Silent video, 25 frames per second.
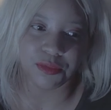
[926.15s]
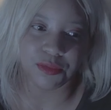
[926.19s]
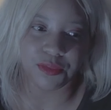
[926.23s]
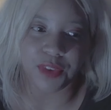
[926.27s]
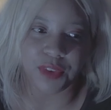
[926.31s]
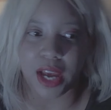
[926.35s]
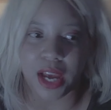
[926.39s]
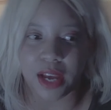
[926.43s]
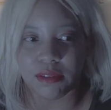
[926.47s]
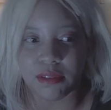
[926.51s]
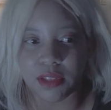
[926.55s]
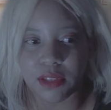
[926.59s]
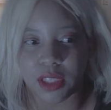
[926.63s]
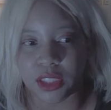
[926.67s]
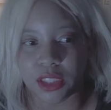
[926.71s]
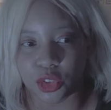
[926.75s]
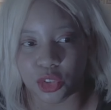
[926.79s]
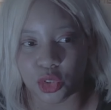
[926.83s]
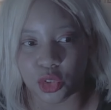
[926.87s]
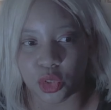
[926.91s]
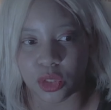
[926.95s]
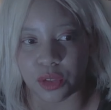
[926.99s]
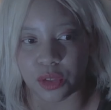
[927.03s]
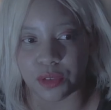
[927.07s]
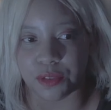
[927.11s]

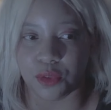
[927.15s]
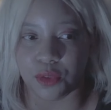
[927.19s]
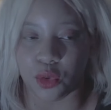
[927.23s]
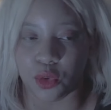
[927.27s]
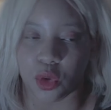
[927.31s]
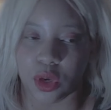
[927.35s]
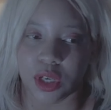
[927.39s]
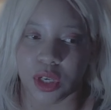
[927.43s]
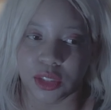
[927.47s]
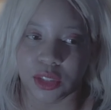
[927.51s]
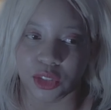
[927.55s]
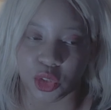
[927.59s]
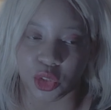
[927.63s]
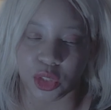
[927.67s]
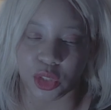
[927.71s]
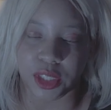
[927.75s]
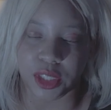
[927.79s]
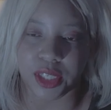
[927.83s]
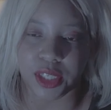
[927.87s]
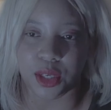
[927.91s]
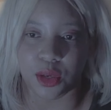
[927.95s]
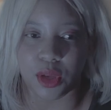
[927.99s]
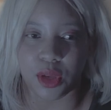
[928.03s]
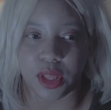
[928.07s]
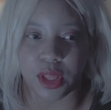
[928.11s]
500, or 400
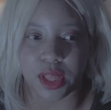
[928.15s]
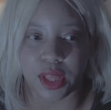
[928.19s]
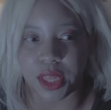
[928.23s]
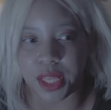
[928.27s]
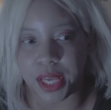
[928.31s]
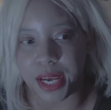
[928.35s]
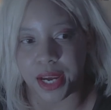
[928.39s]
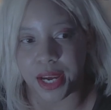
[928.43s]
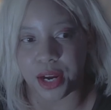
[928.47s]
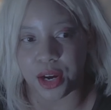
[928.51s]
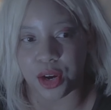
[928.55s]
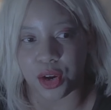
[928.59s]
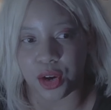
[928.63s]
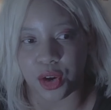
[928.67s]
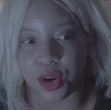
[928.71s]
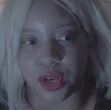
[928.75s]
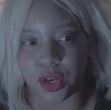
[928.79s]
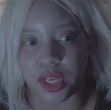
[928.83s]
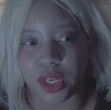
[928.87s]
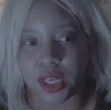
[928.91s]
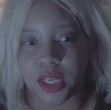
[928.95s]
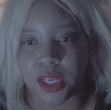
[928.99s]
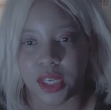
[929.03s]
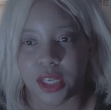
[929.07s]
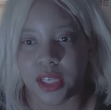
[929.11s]
here and there
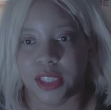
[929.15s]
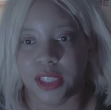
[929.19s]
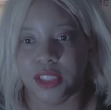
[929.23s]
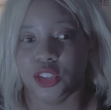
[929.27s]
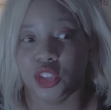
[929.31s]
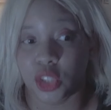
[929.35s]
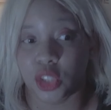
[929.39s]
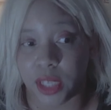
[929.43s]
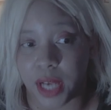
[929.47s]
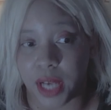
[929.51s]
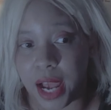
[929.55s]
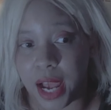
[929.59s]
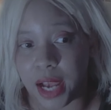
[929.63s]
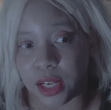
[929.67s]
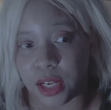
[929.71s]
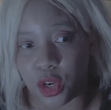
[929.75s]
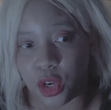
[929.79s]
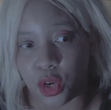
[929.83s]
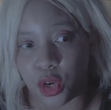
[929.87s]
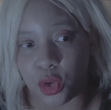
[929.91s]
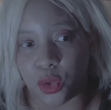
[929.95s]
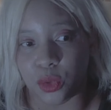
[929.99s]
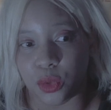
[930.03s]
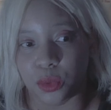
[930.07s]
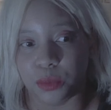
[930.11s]
in
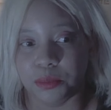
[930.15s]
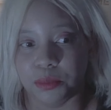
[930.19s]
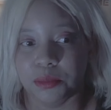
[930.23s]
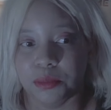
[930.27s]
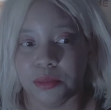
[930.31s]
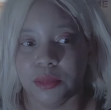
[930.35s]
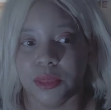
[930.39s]
Chicago.